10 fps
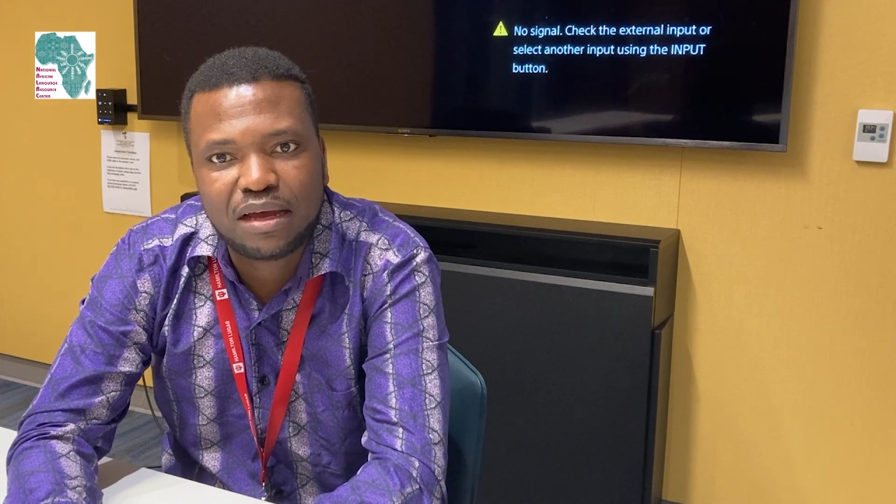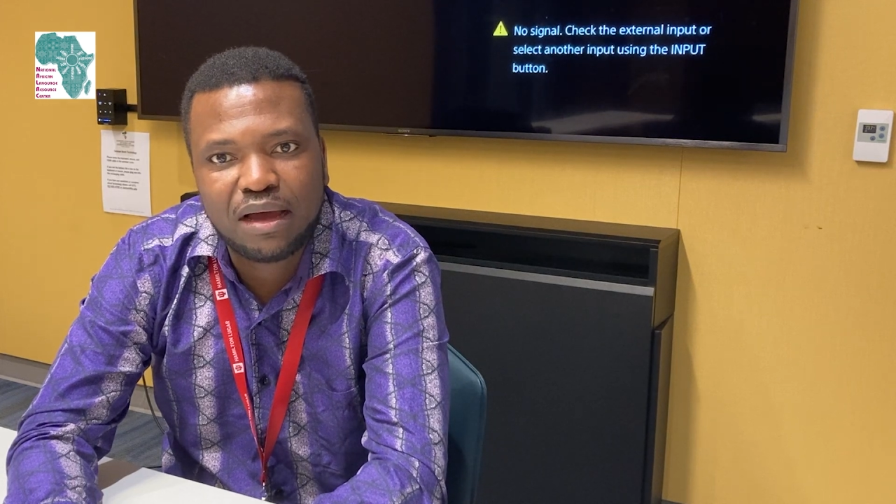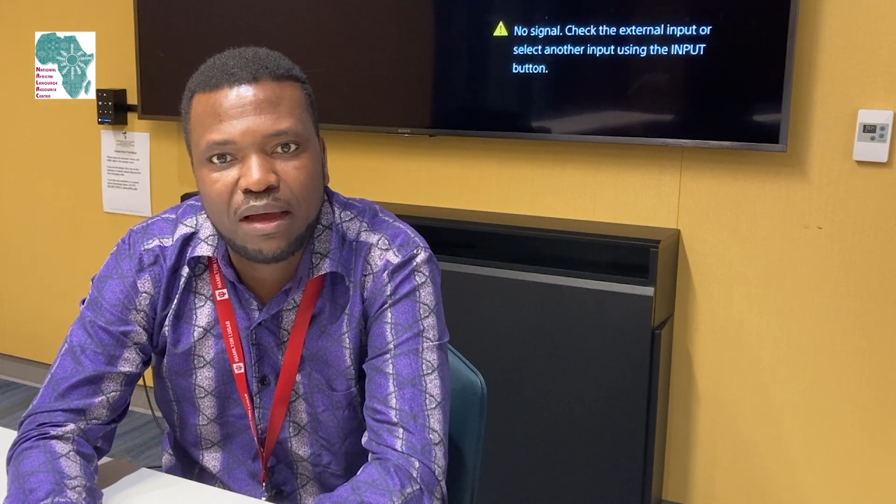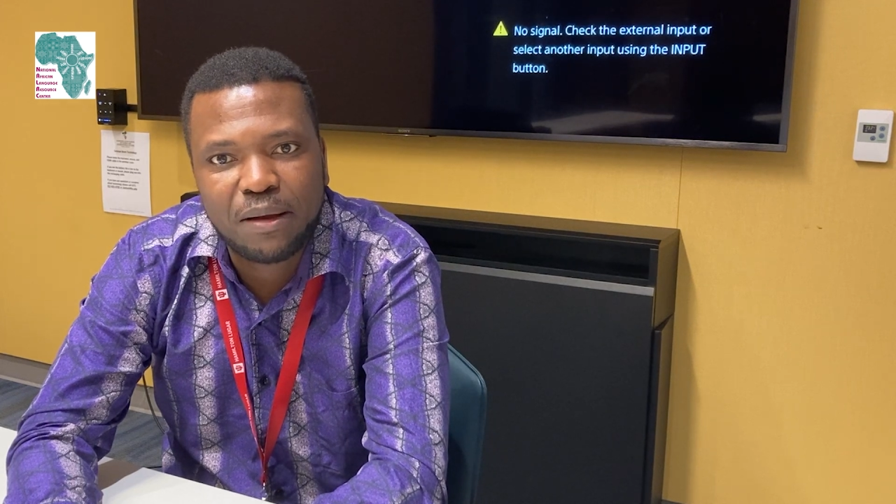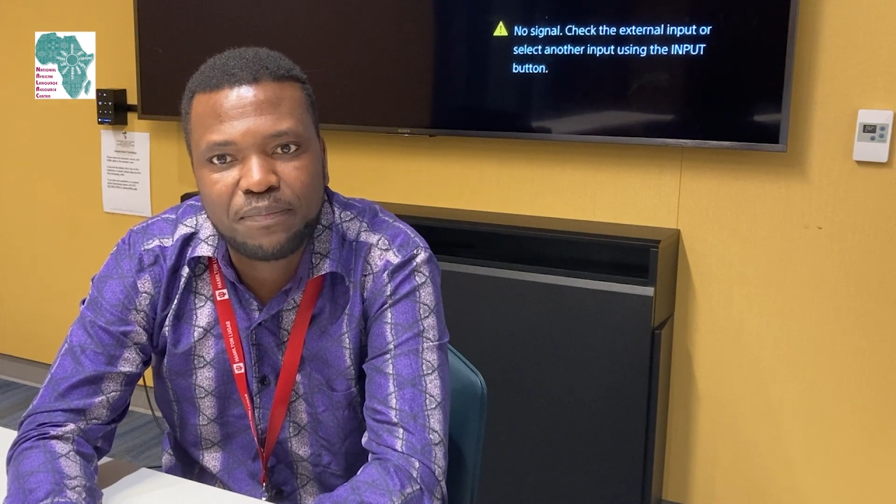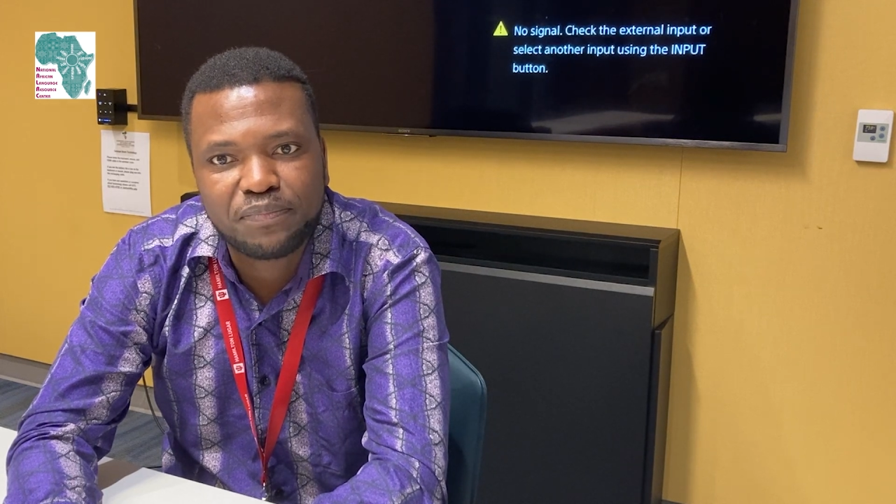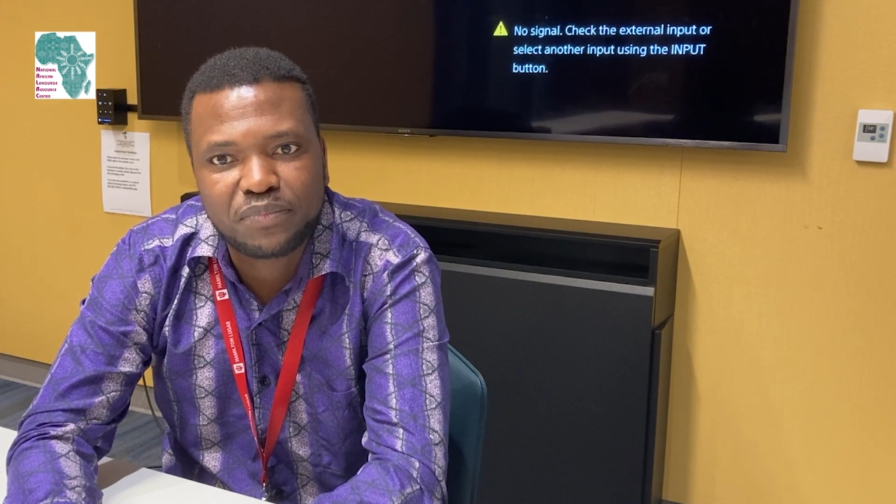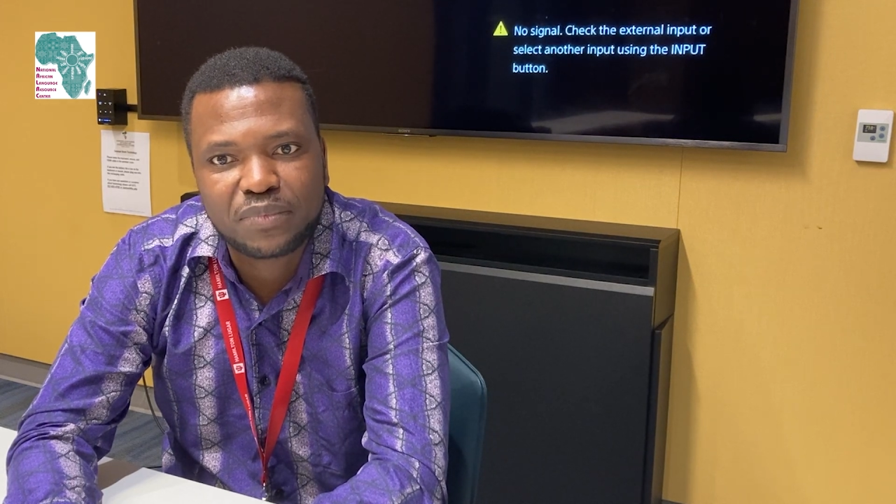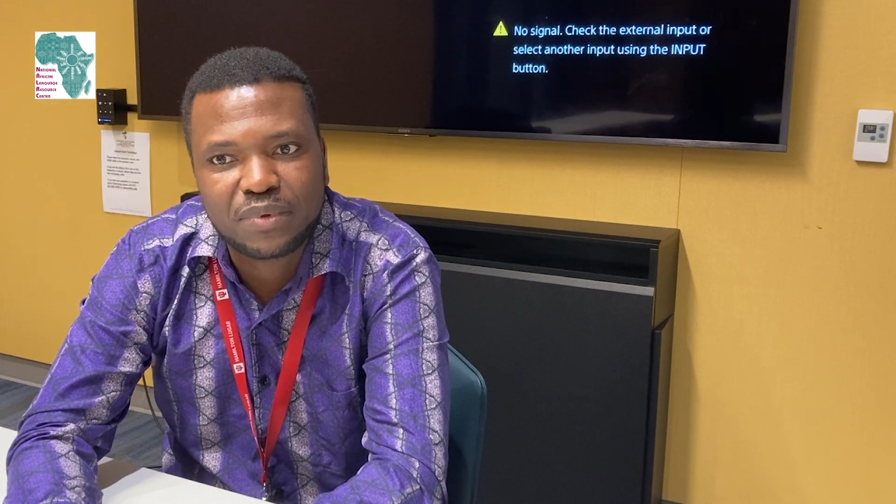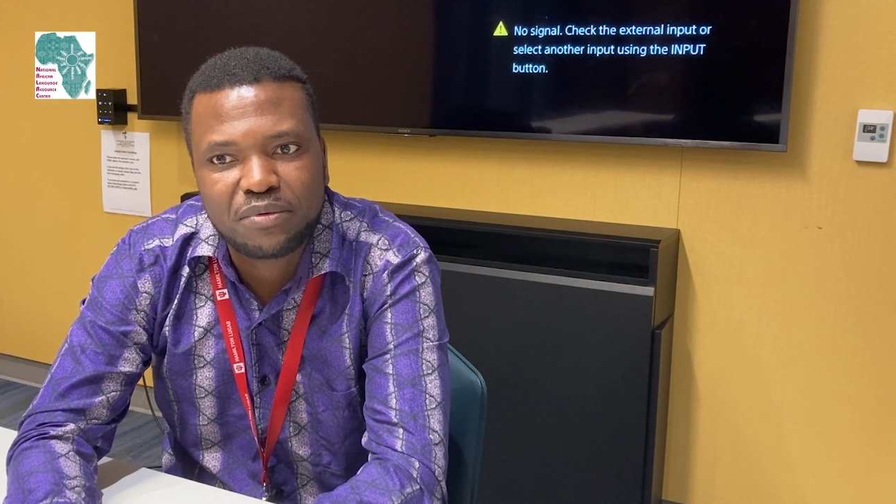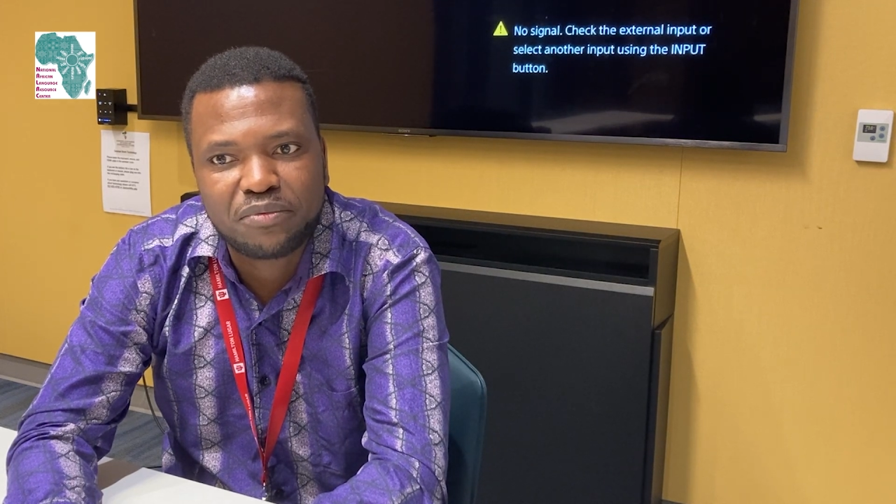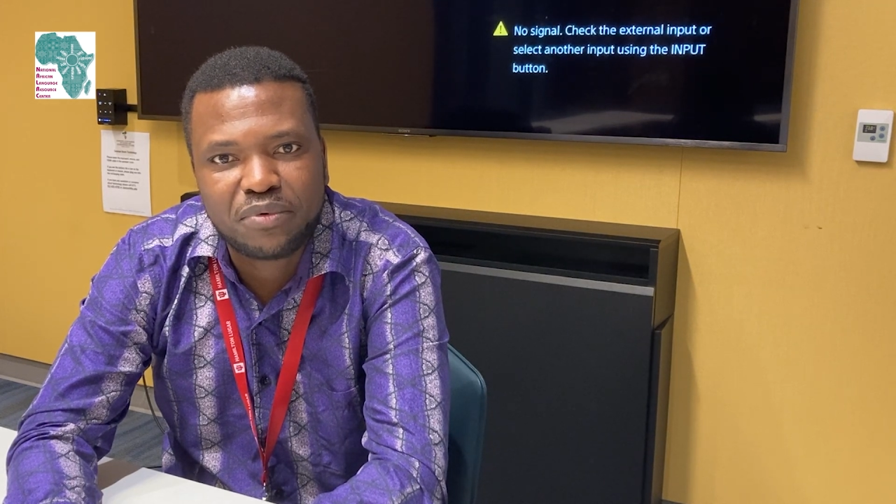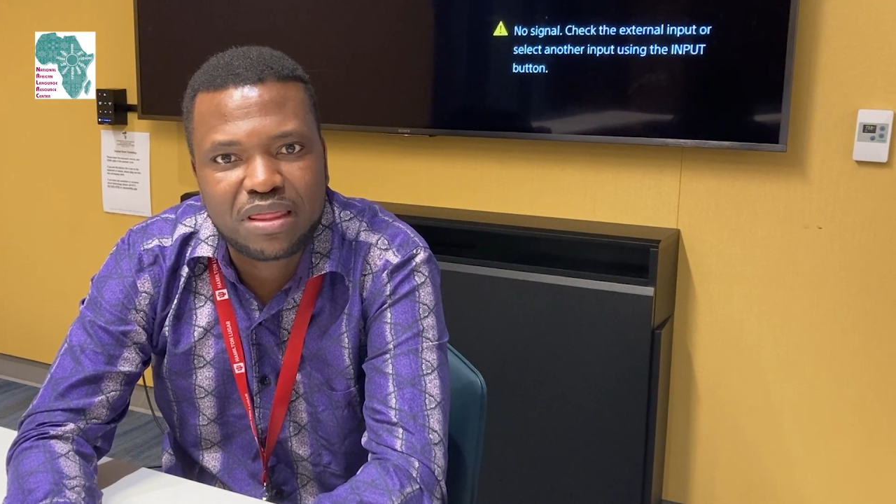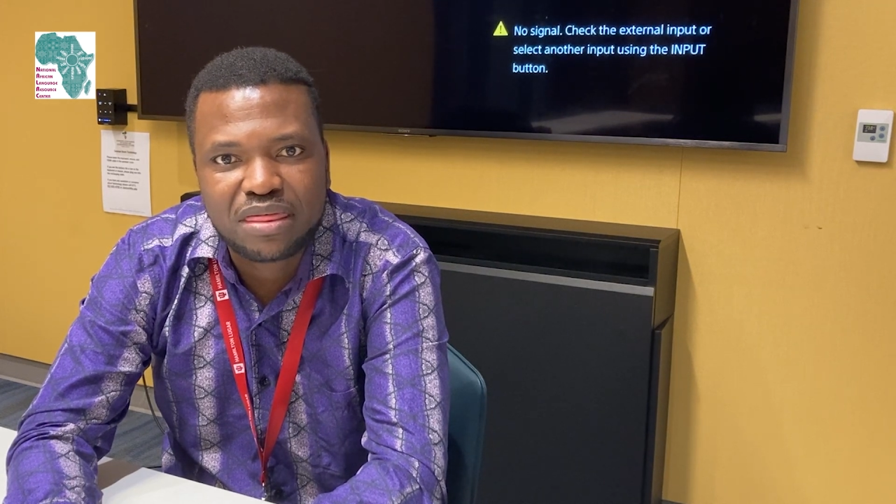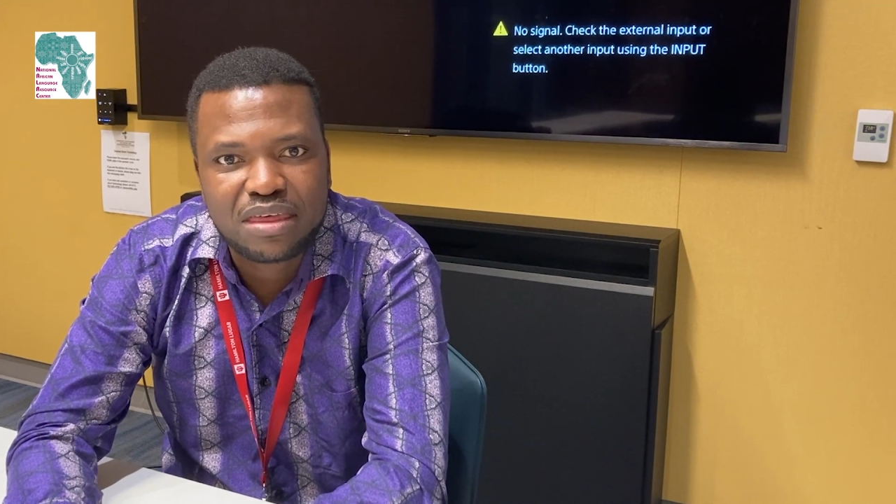
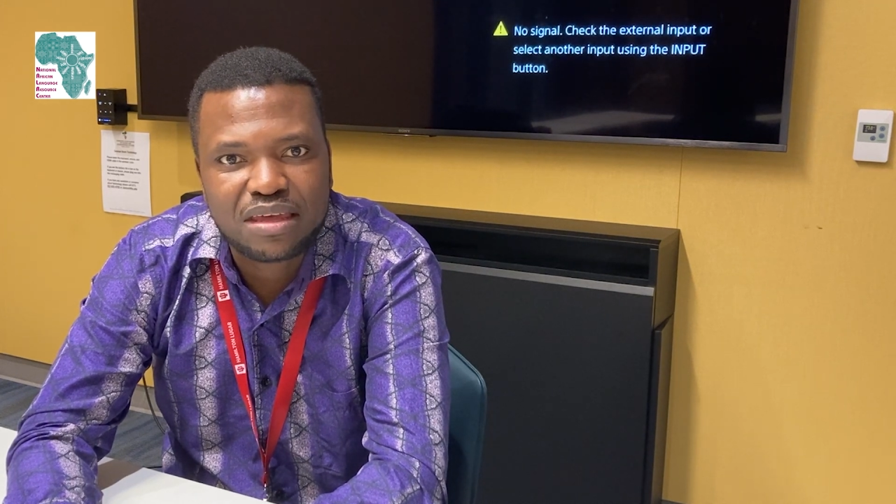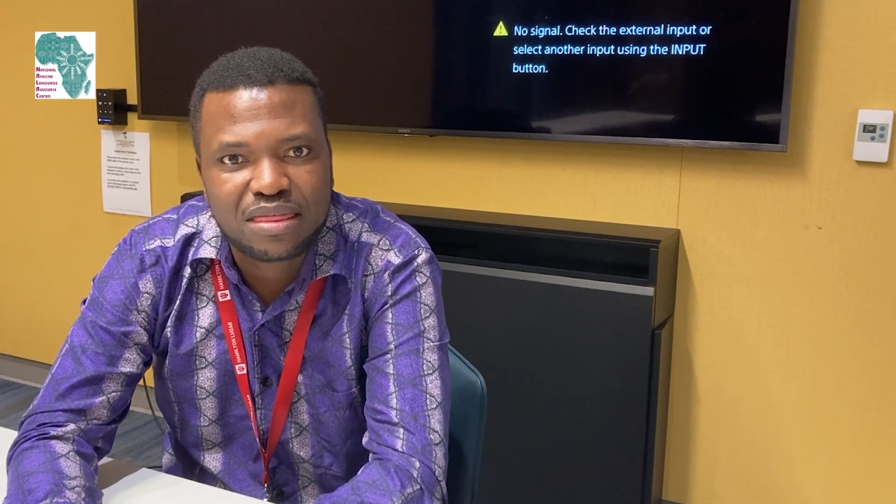one thing